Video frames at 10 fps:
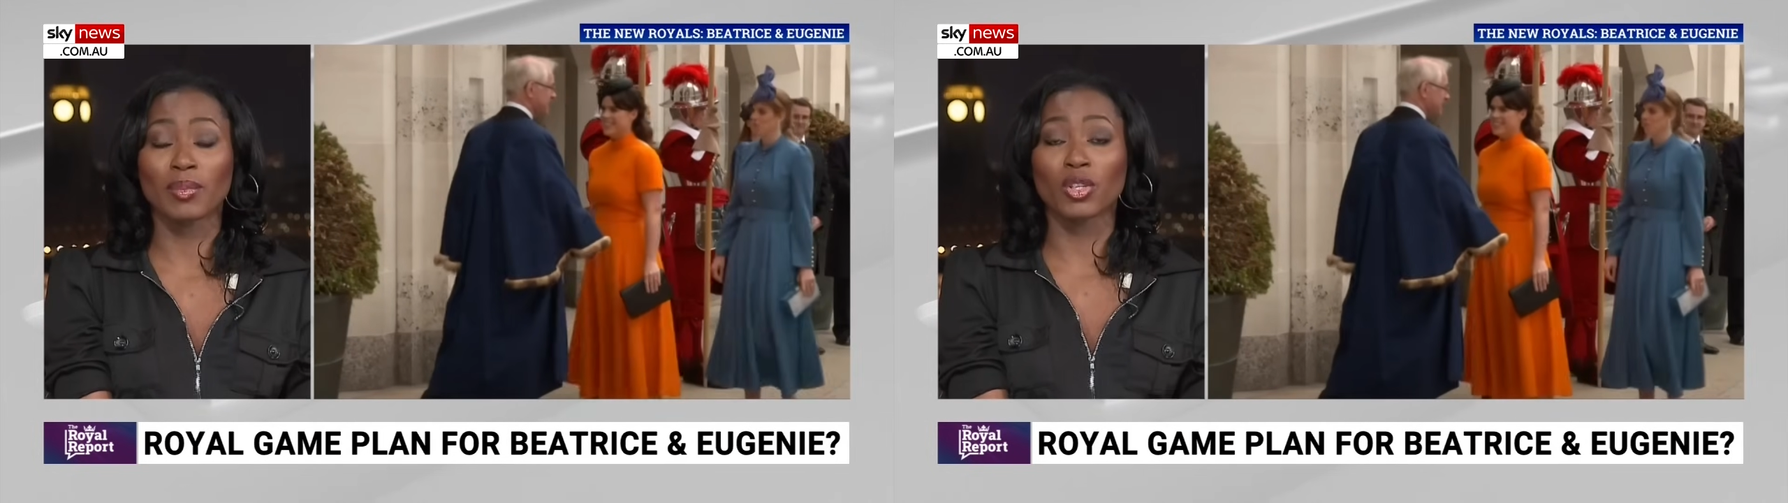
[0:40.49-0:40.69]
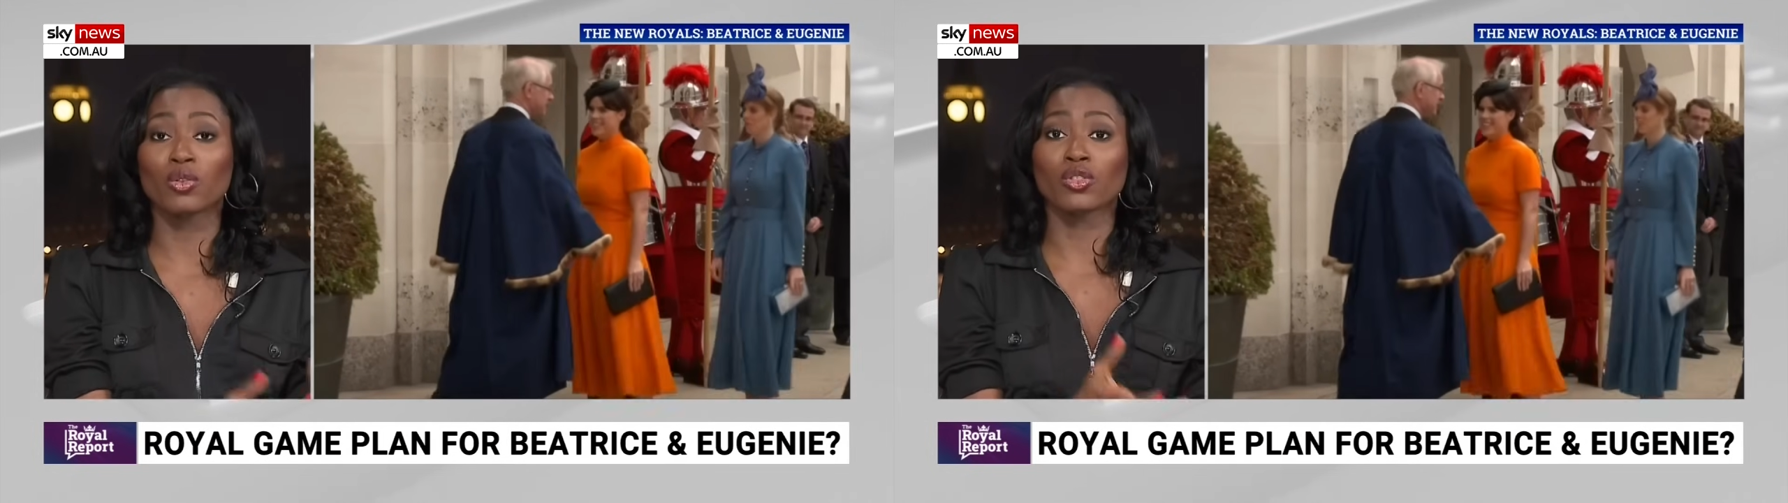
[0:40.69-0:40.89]

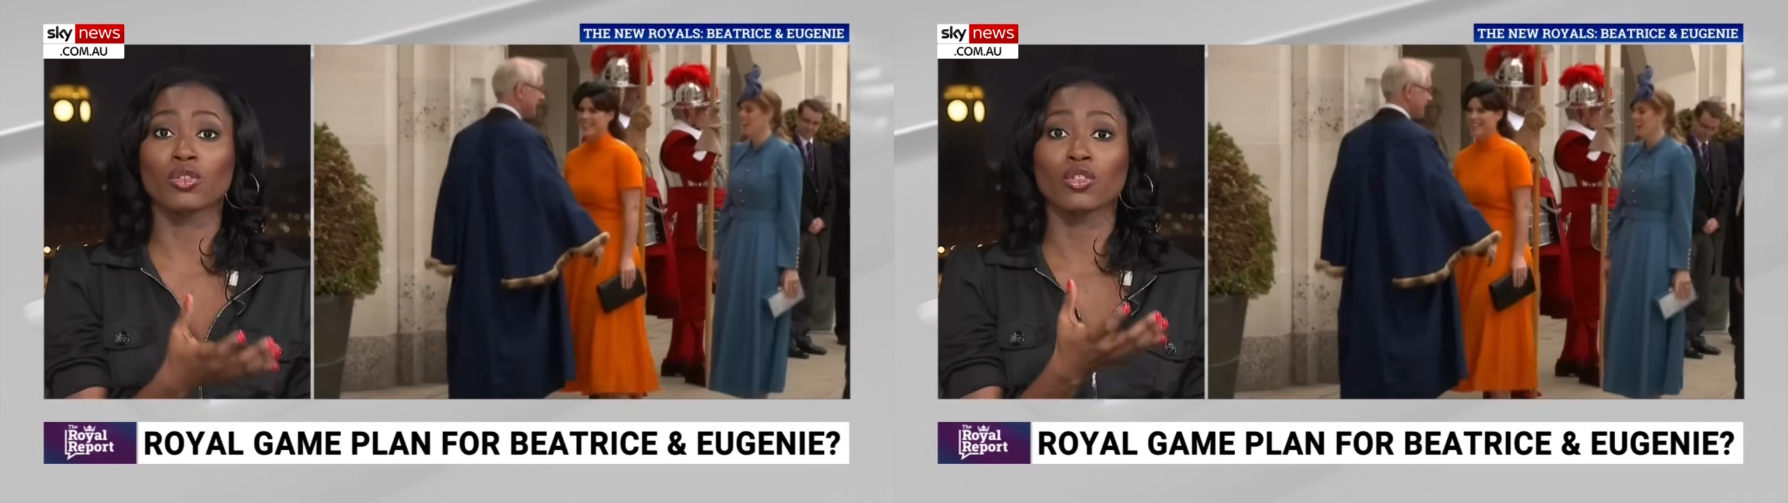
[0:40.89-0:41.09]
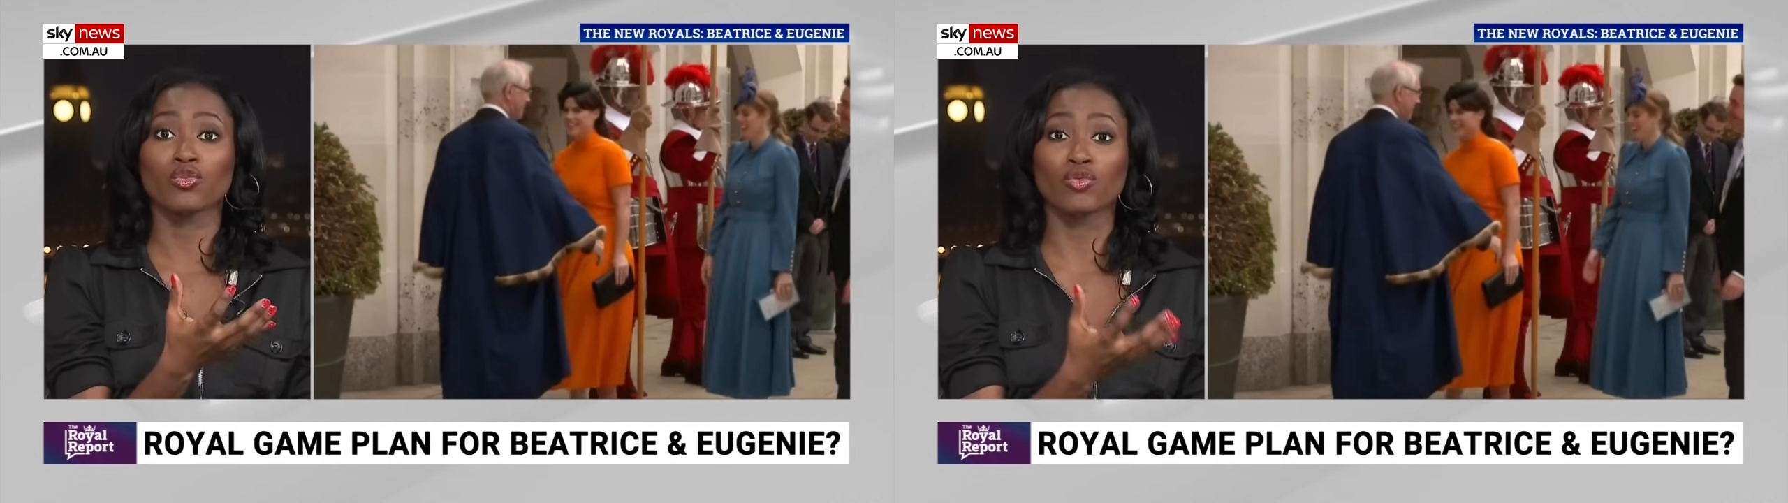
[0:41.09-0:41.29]
but you also
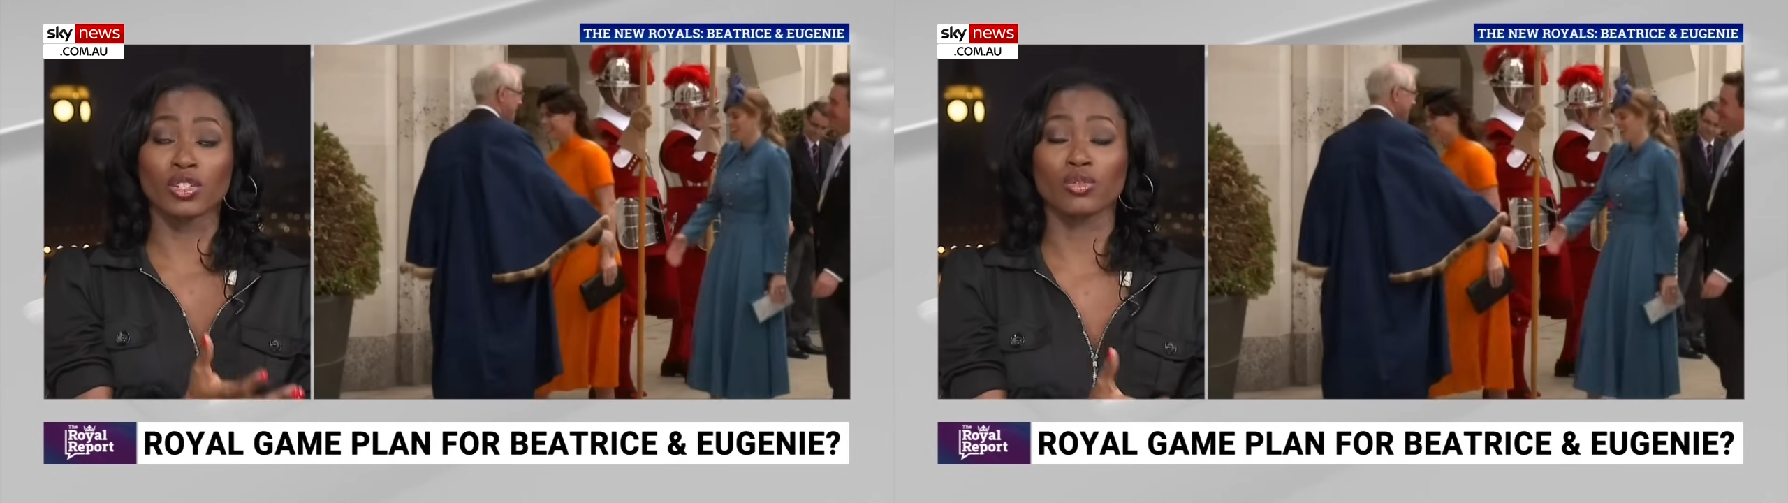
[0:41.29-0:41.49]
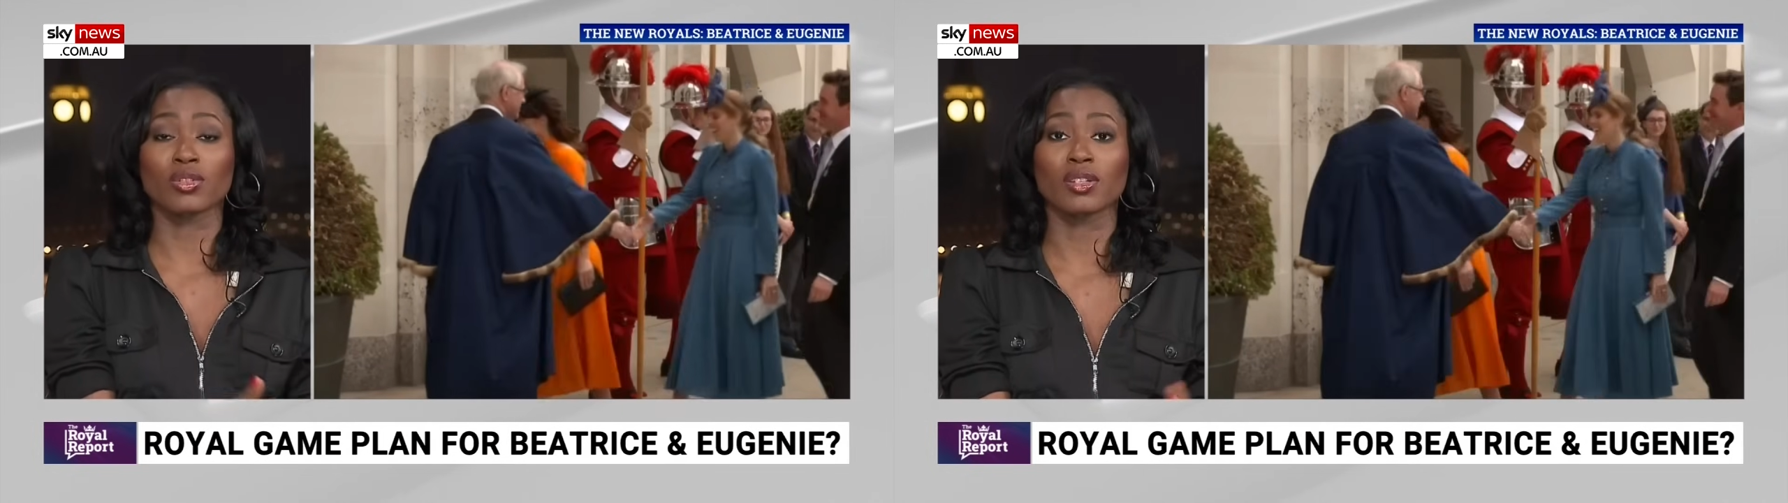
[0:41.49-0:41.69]
lost
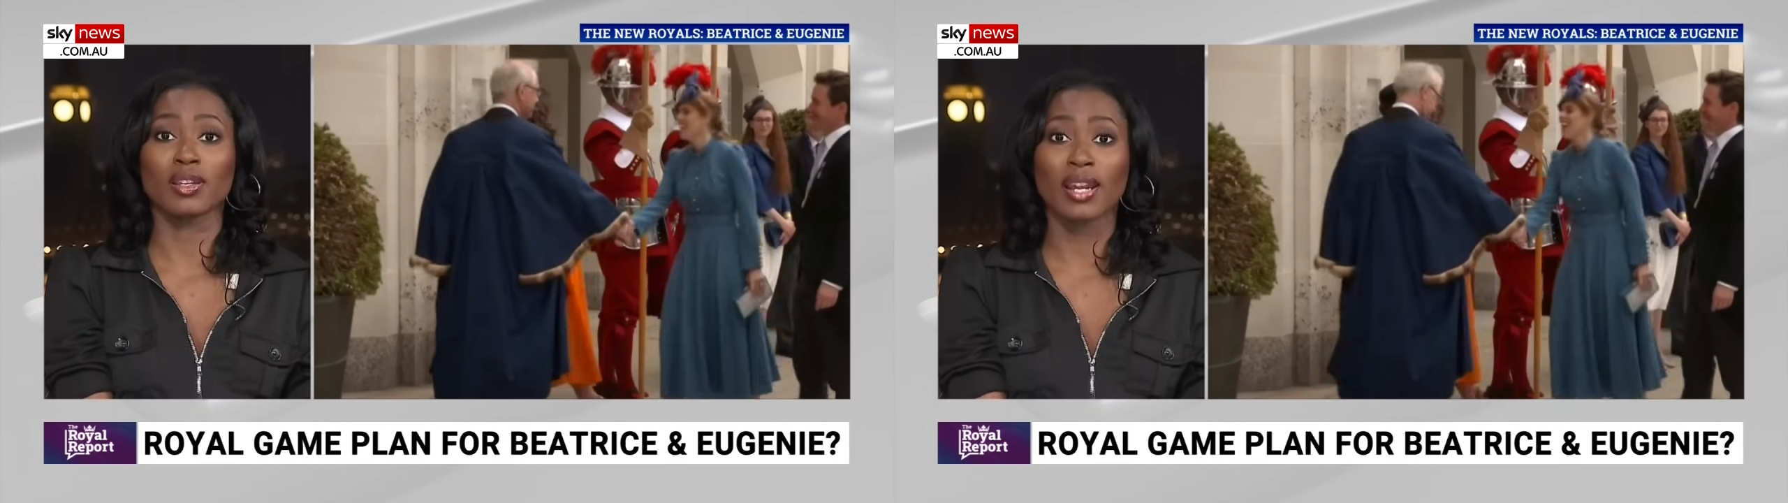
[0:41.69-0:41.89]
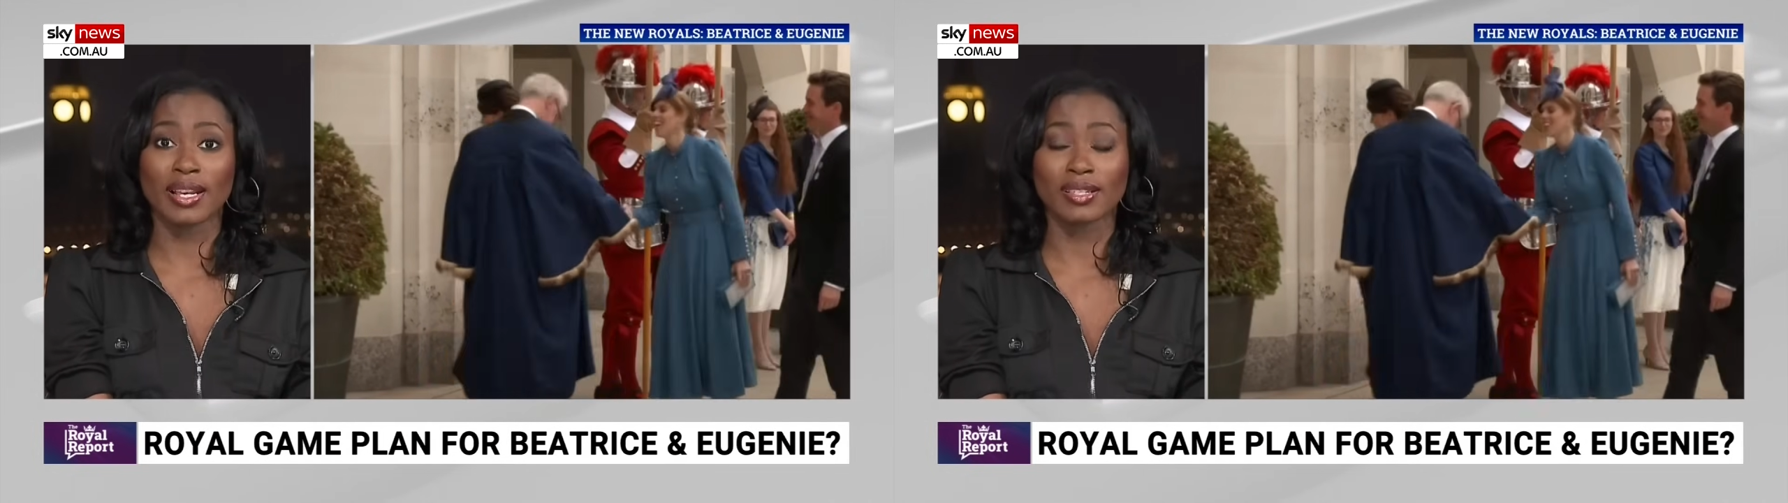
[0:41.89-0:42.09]
resources
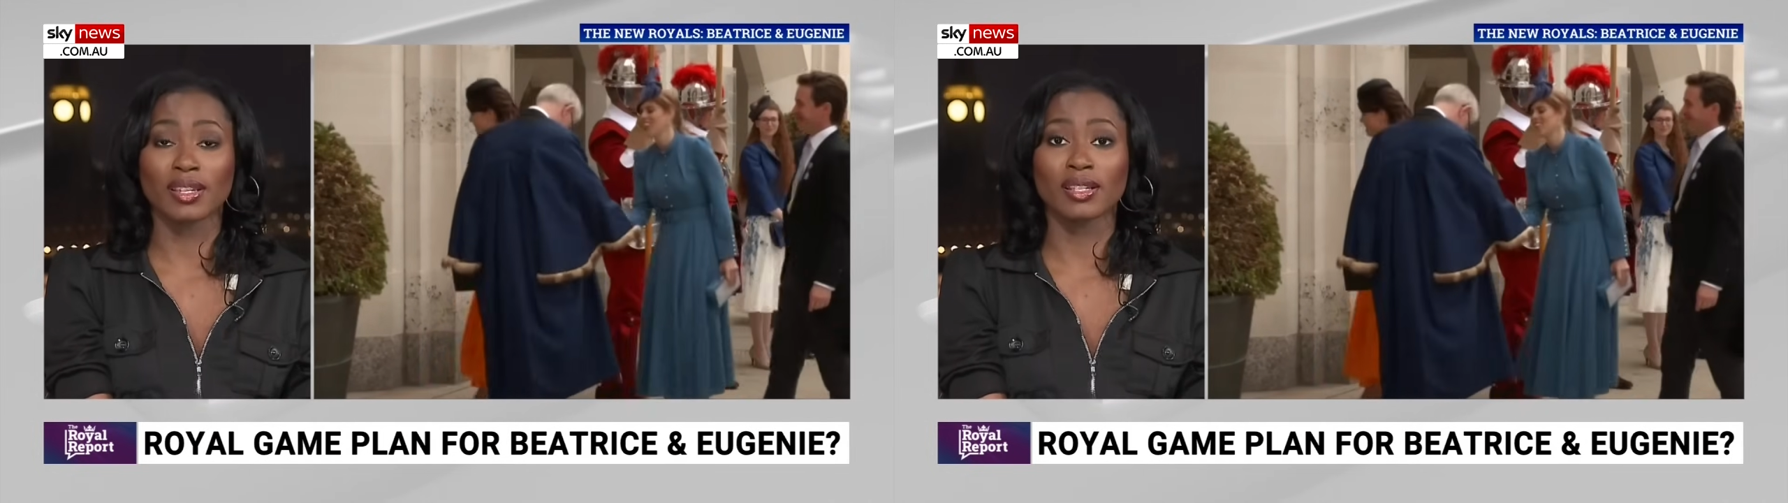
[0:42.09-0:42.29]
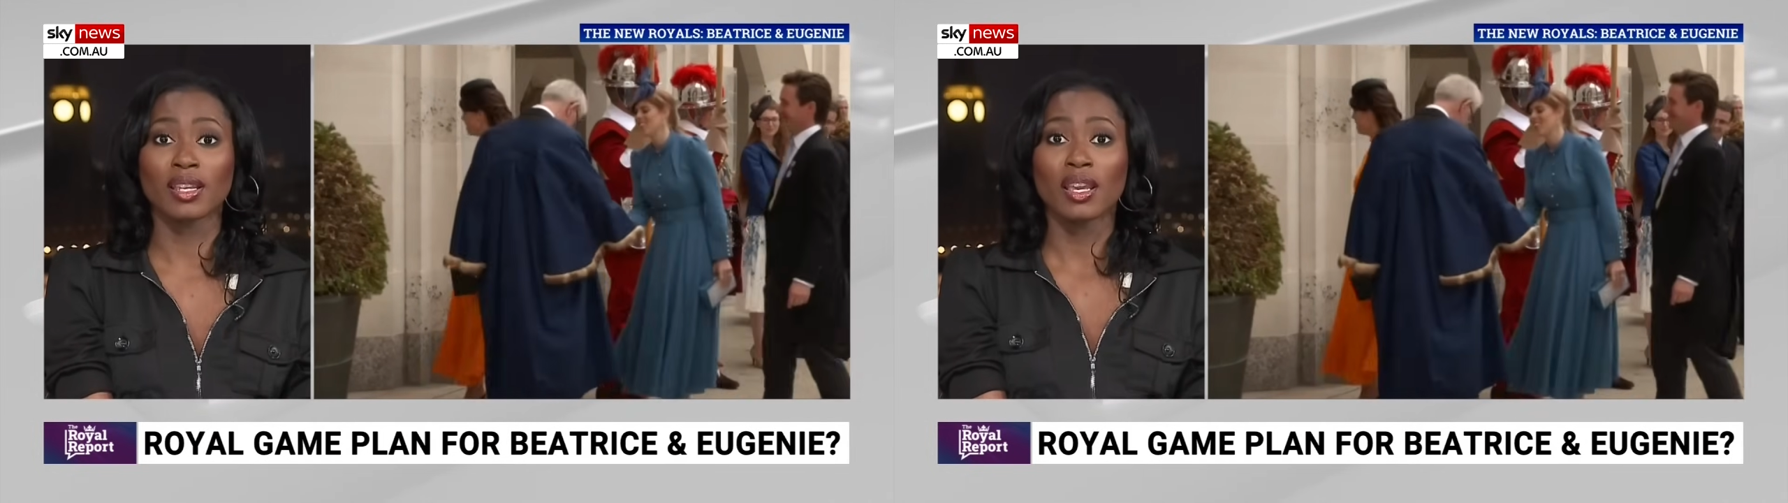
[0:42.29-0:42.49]
and
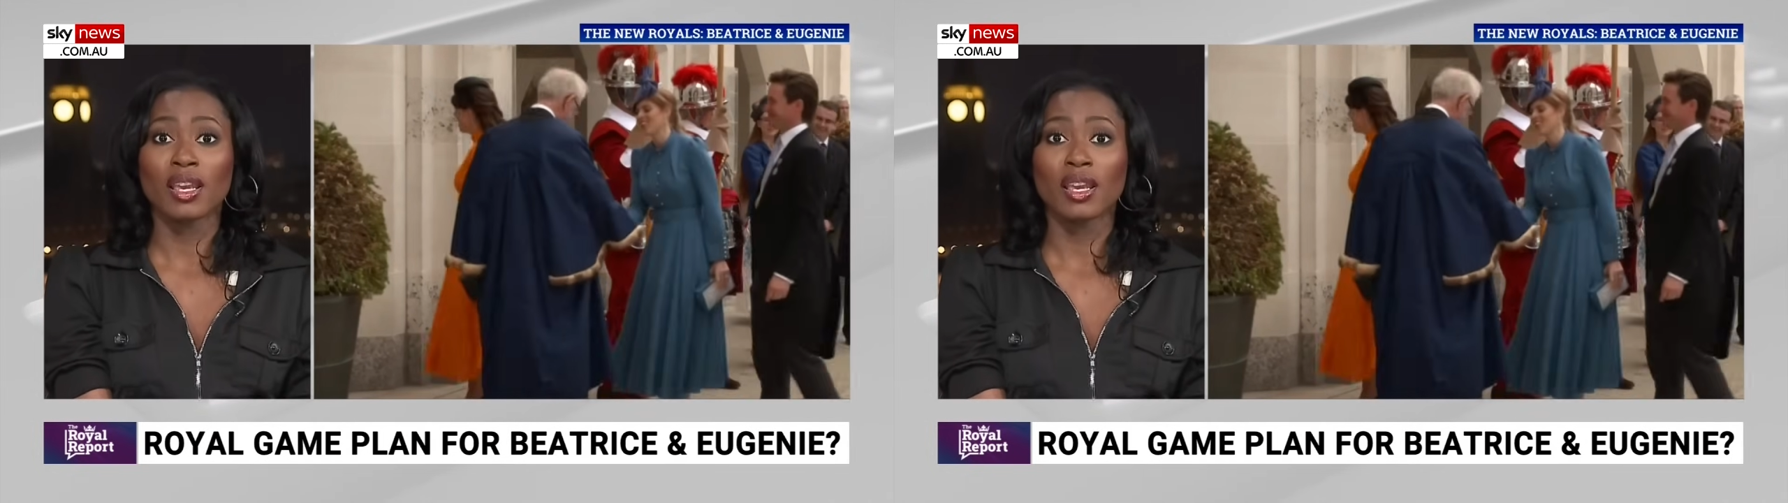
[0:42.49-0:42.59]
assets.